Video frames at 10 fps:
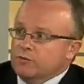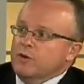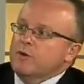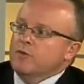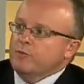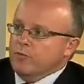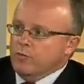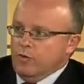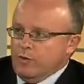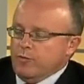
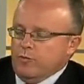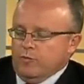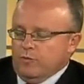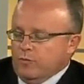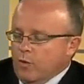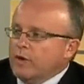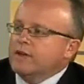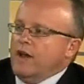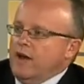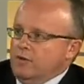
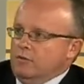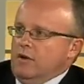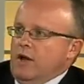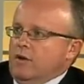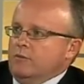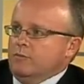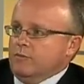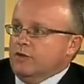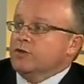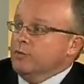repoint our
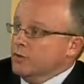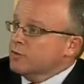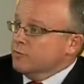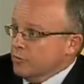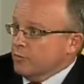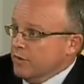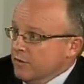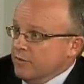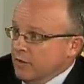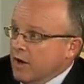distribution footprint,
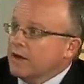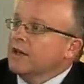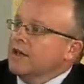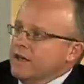if you like,